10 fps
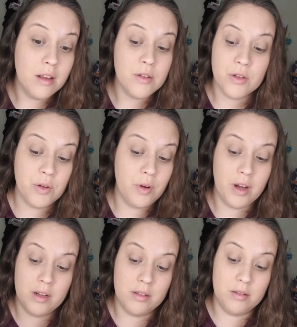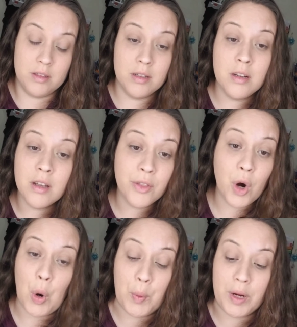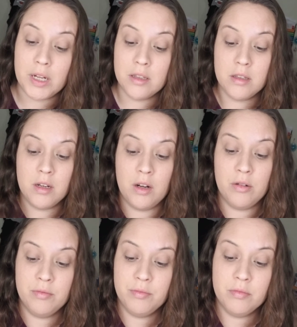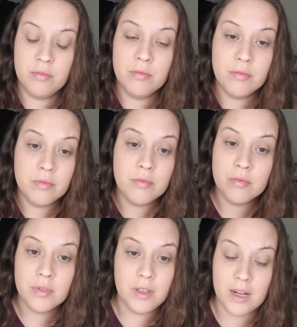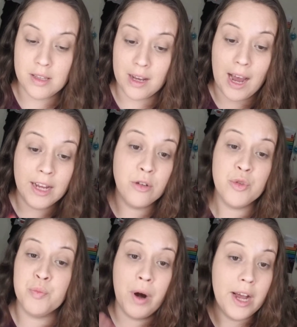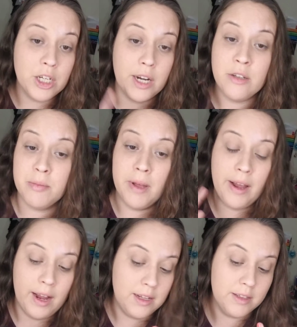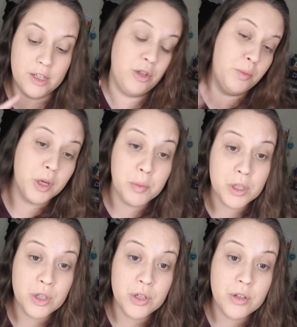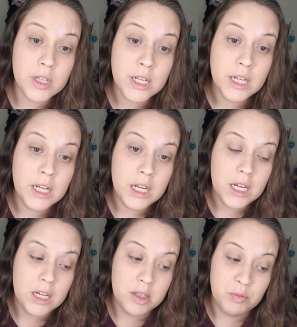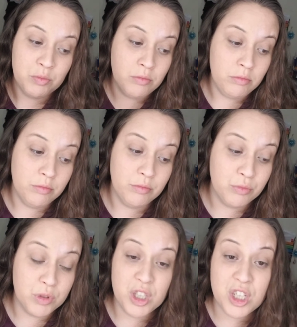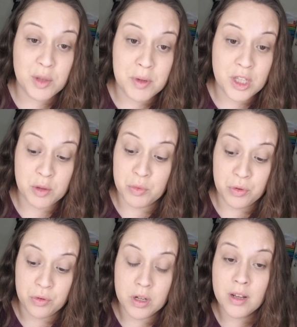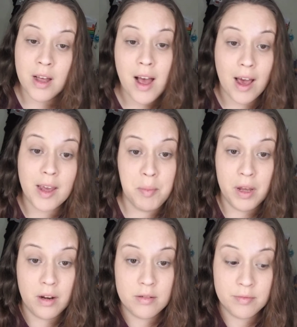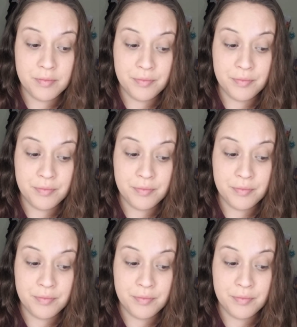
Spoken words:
So, and they're always, you know, nice. Like I use brush, I use my hands, I use Beauty Blenders. Really just depends the mood I am in.